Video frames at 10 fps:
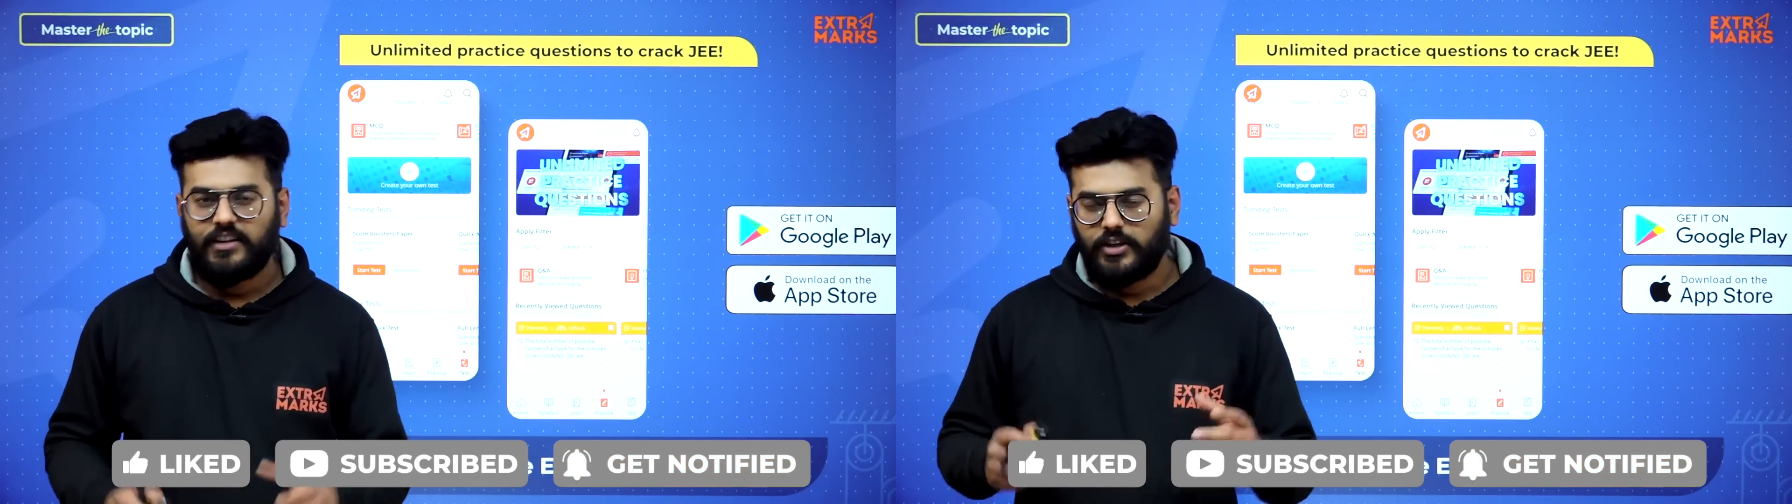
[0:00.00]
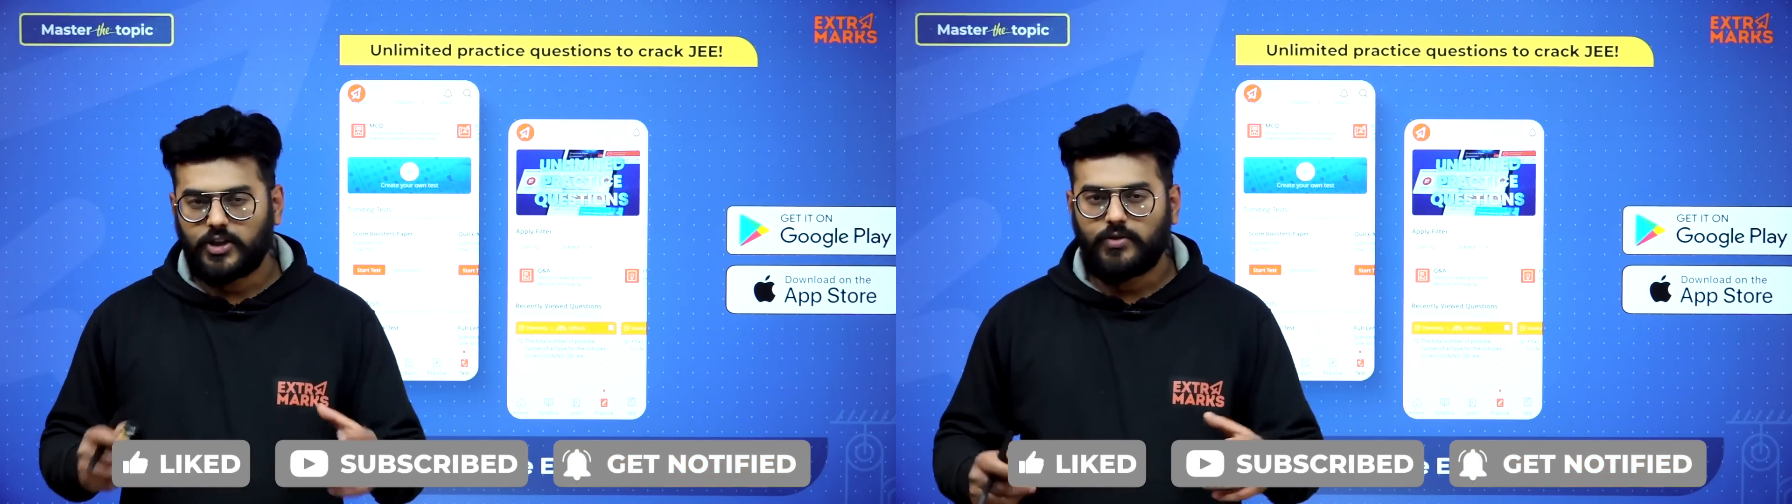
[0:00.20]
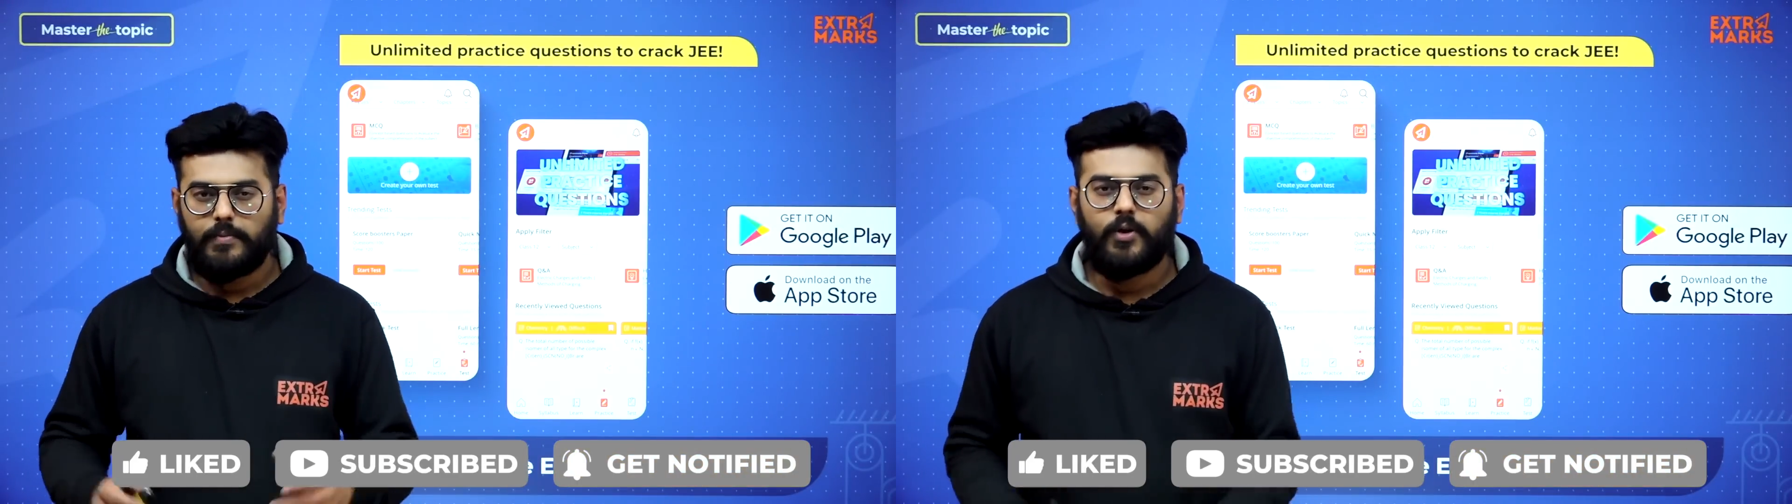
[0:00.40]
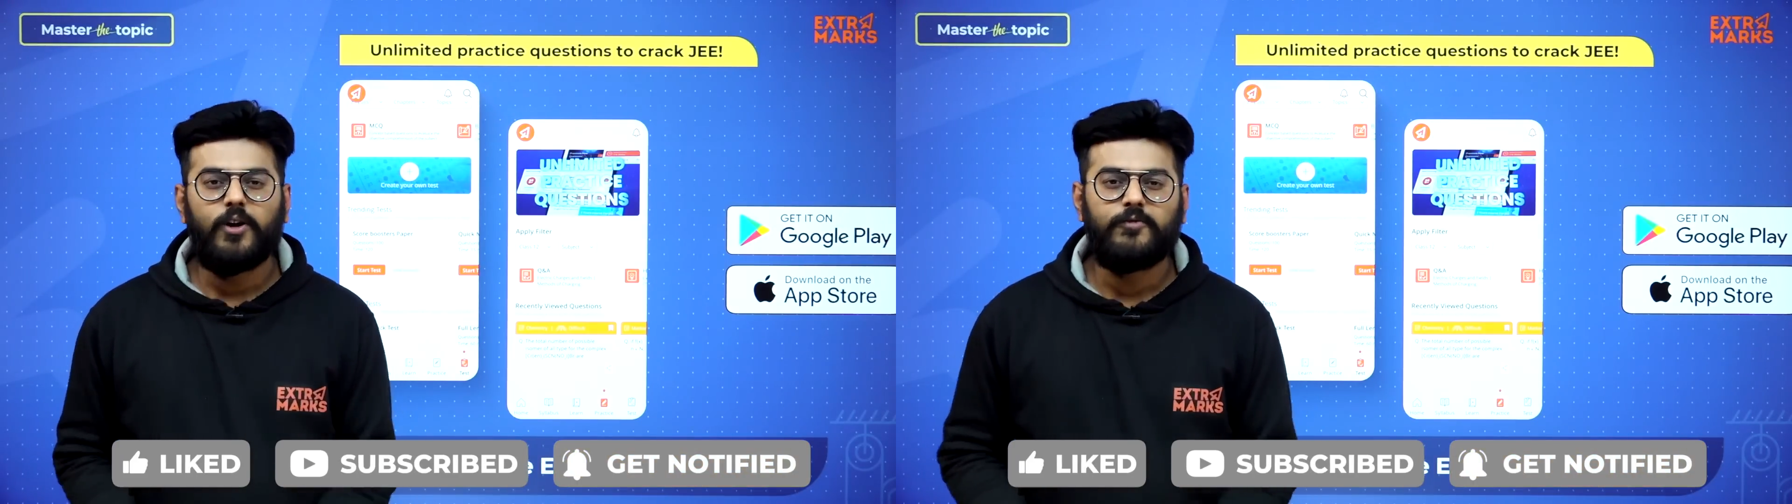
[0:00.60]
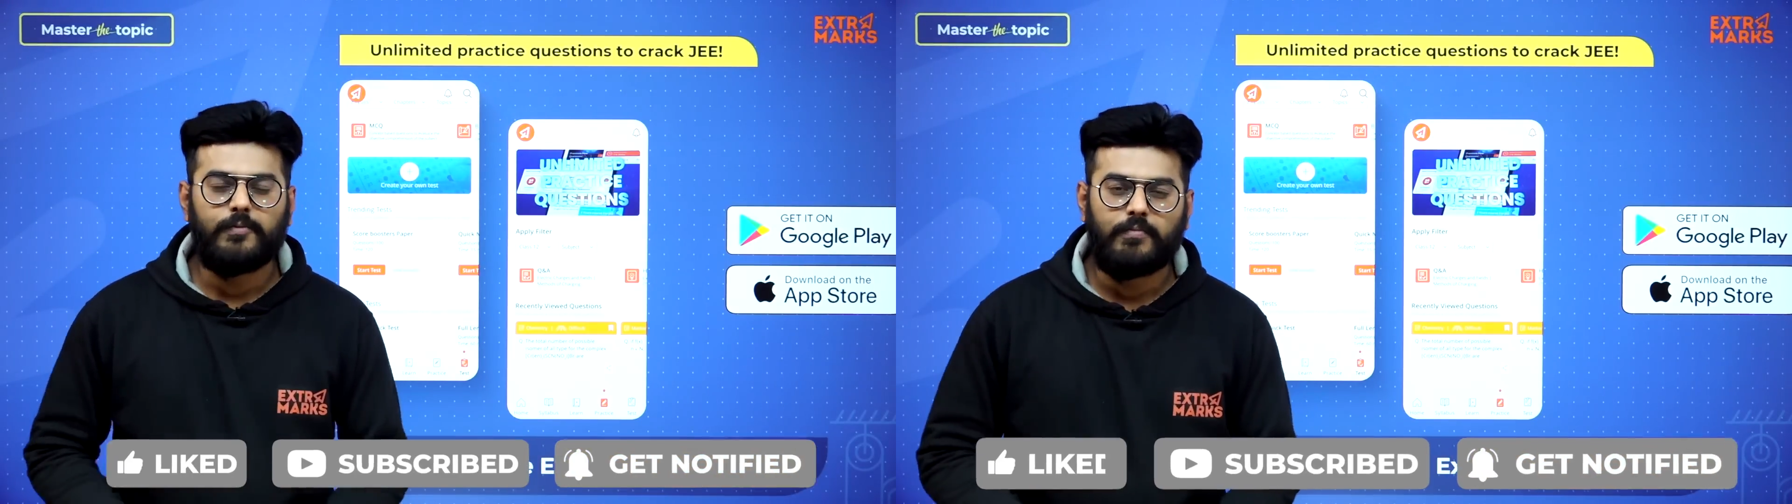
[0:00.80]
This will be
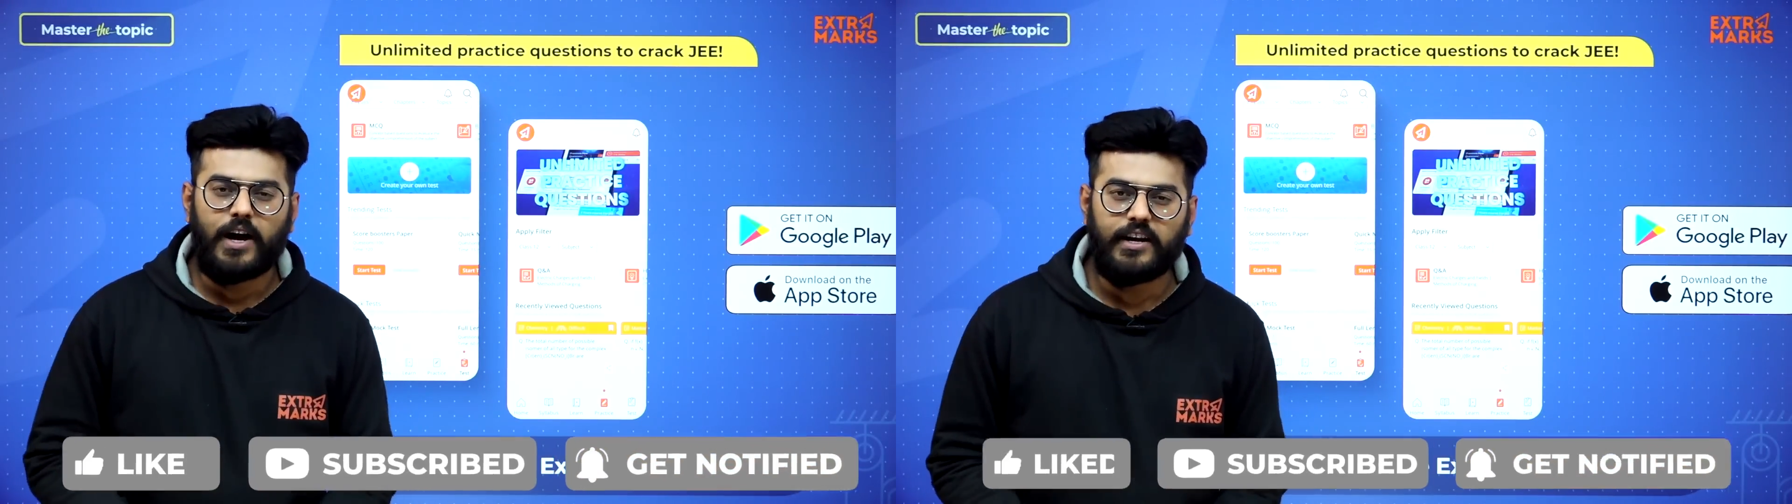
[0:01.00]
all from my